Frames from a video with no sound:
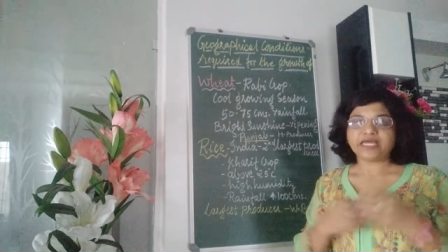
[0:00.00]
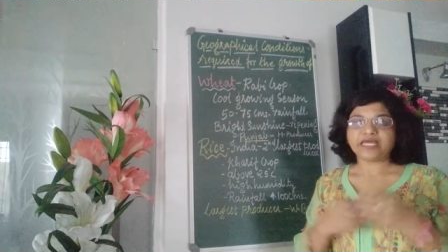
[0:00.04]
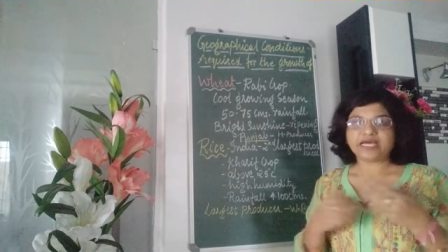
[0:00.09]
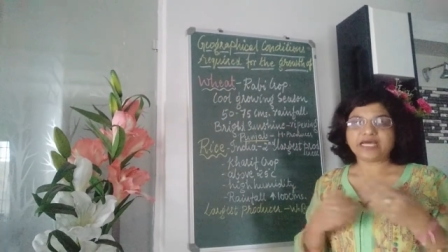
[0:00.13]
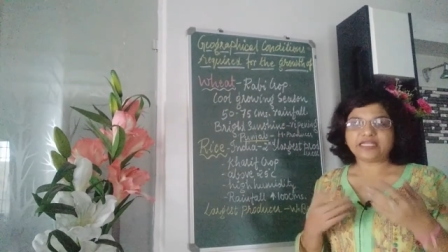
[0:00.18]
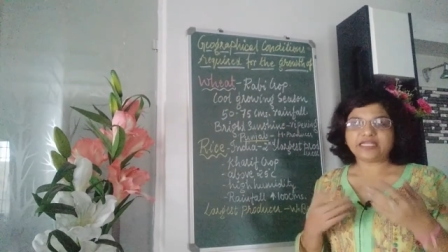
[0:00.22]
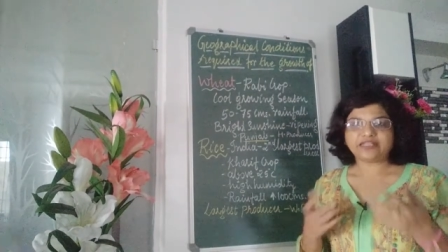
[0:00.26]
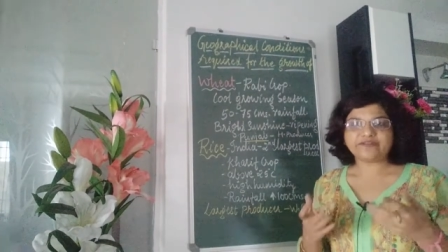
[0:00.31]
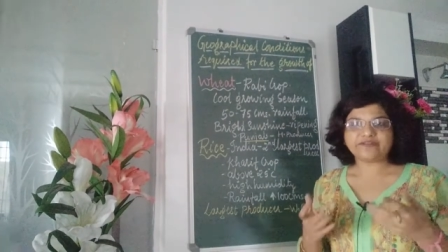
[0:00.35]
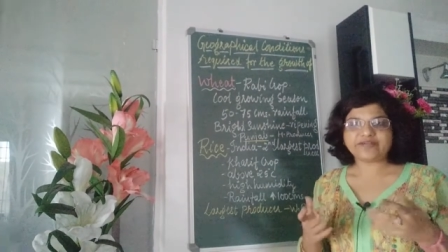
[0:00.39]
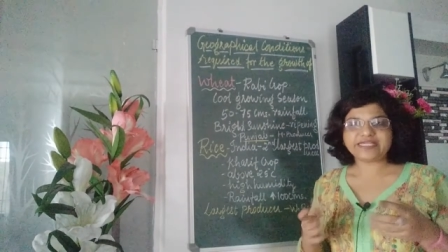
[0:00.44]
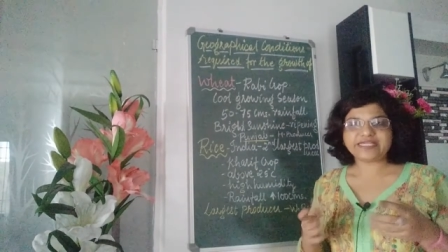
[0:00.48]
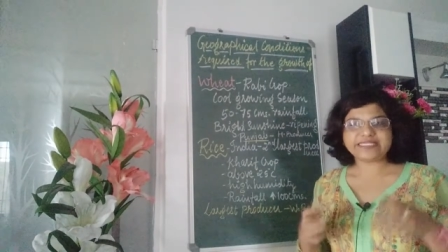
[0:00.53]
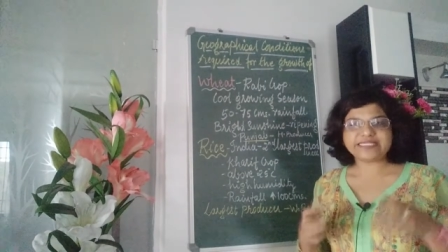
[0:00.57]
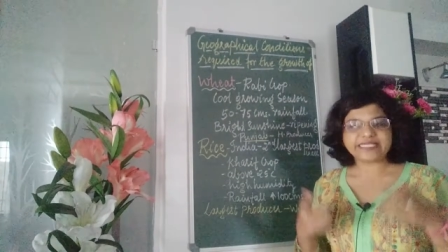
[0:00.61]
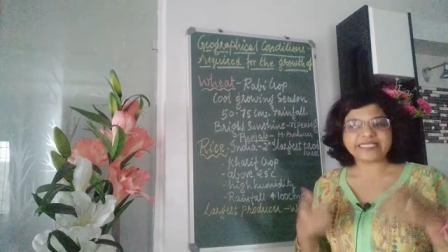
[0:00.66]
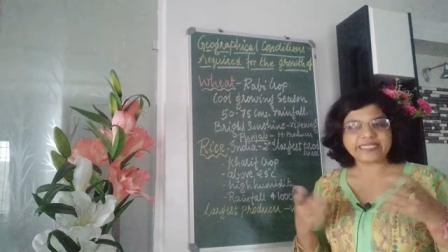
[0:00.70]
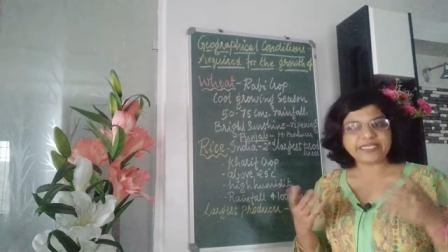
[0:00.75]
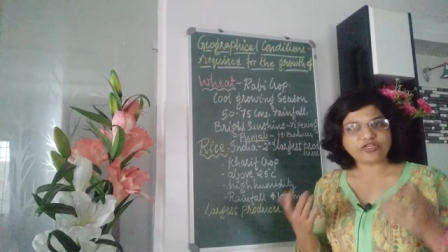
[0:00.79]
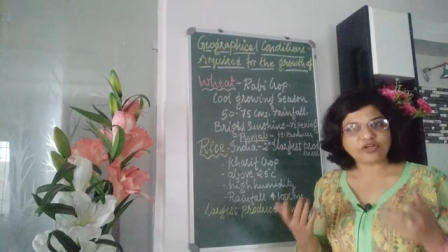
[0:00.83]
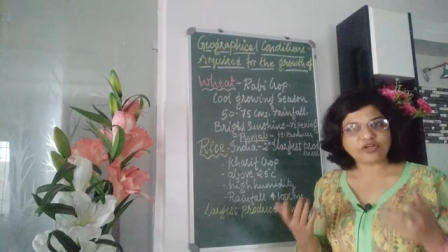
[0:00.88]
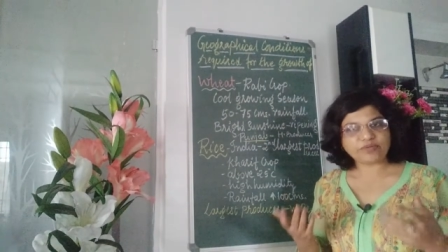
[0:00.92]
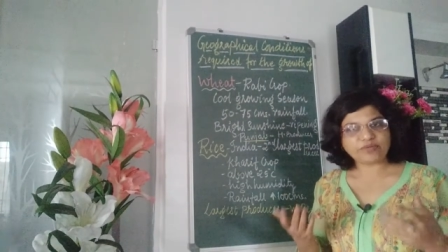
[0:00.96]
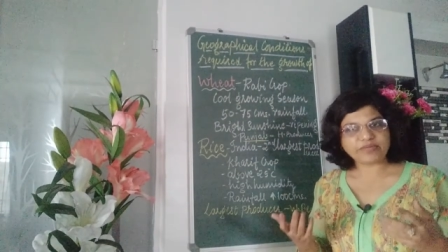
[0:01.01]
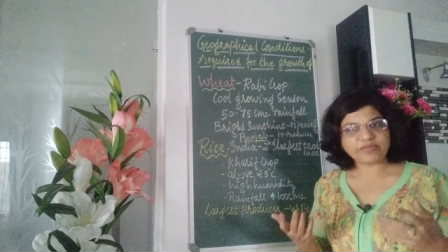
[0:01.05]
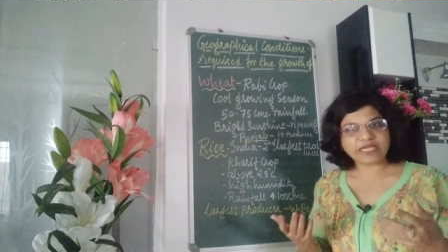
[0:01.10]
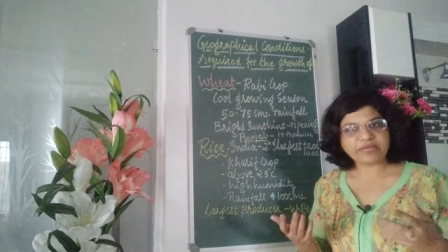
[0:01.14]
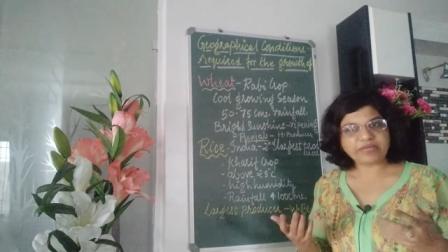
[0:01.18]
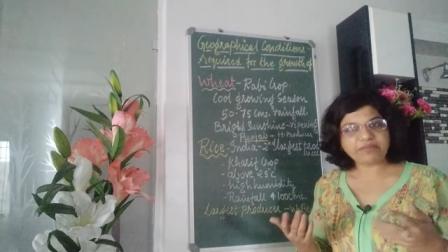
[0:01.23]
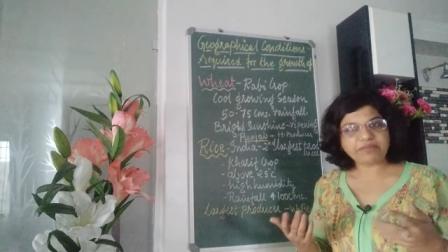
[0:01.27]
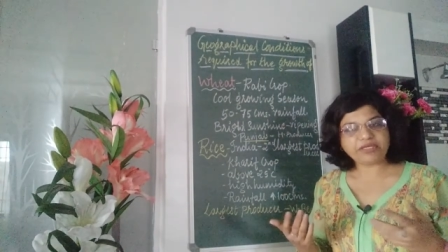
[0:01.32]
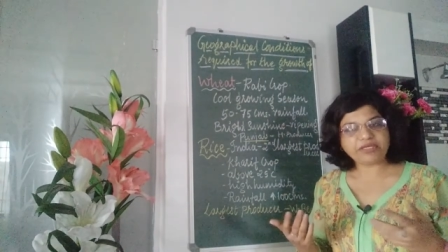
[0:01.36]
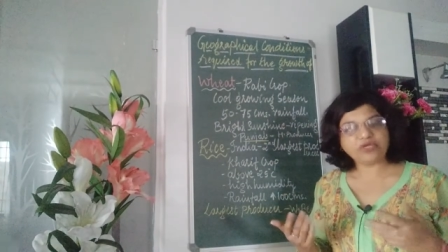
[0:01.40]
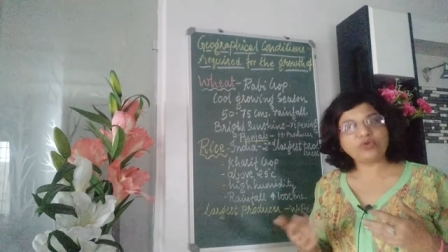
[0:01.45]
Otherwise, any crop
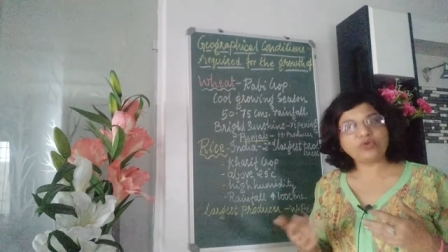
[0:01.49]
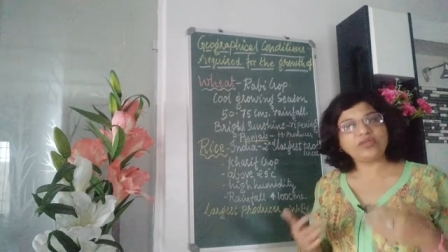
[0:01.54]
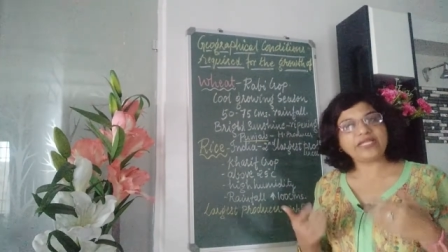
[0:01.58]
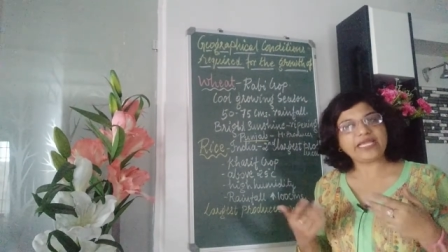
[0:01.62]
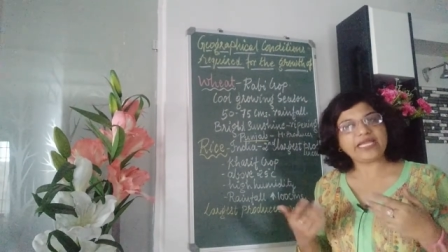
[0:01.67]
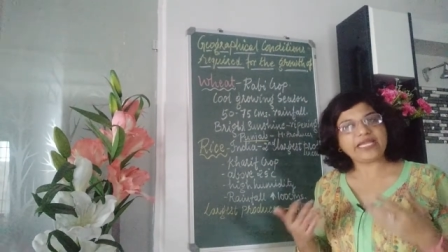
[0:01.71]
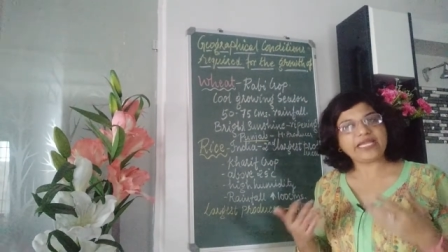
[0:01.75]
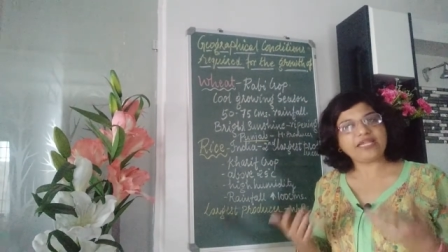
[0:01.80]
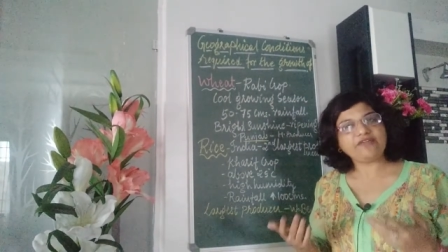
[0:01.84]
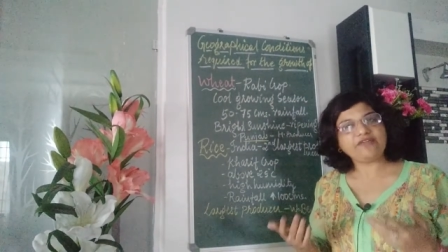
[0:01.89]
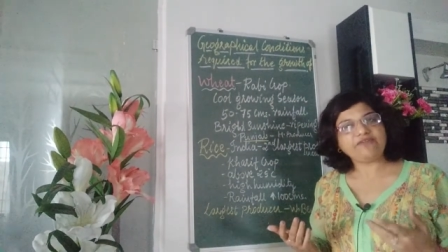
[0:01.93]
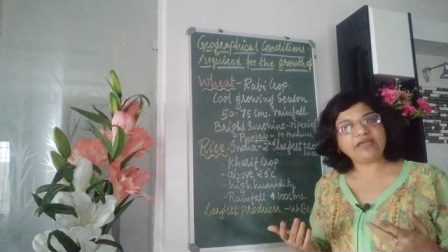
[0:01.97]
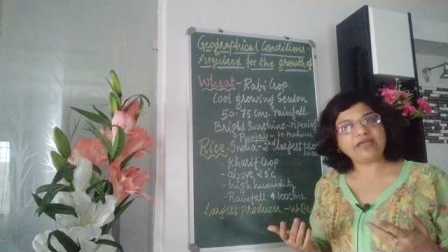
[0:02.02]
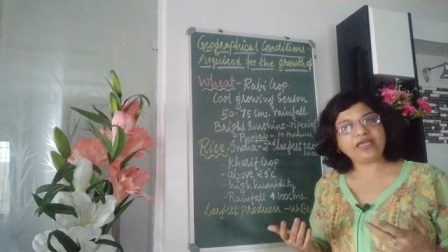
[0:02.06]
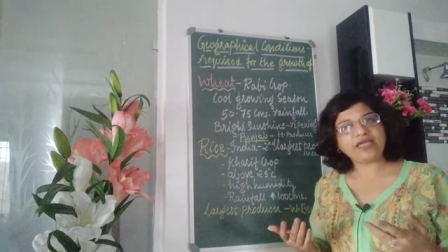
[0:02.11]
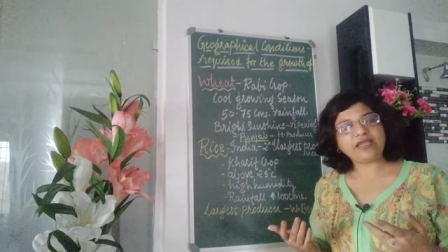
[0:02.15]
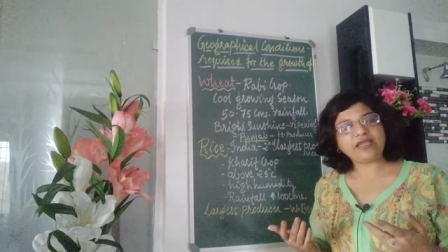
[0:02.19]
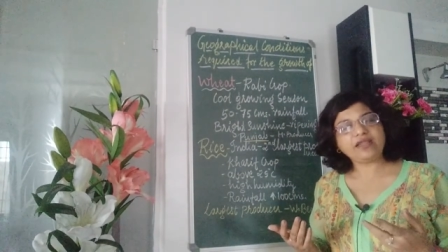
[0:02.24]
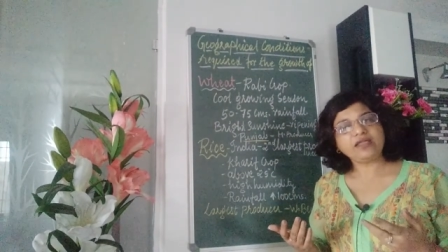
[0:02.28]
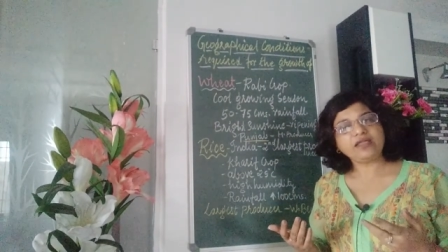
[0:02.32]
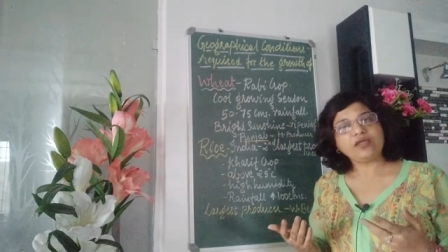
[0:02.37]
can be grown anywhere